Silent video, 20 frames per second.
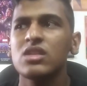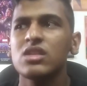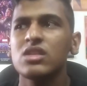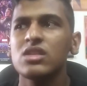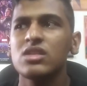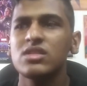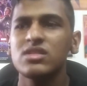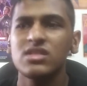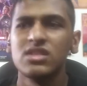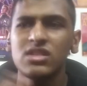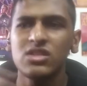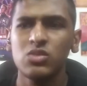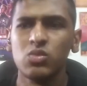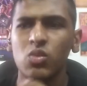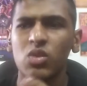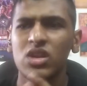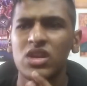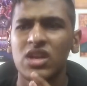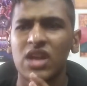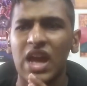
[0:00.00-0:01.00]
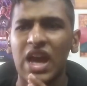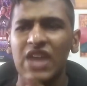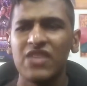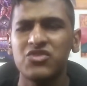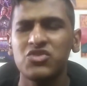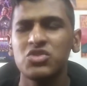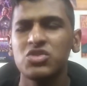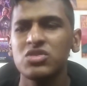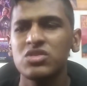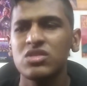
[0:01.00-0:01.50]
Is this one
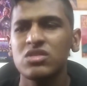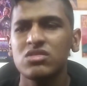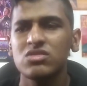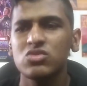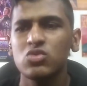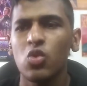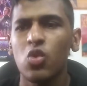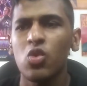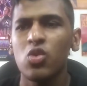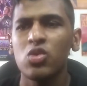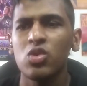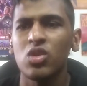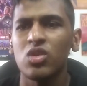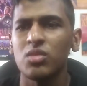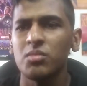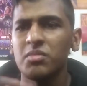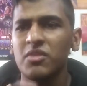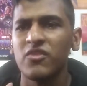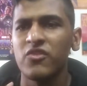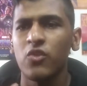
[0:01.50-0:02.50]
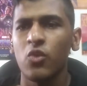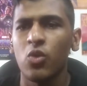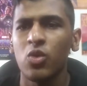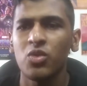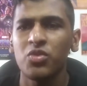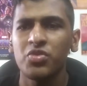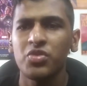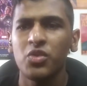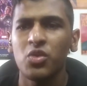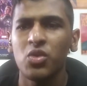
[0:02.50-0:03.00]
after Thor or
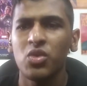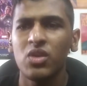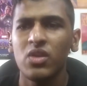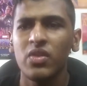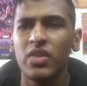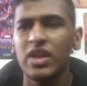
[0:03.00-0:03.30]
before Thor?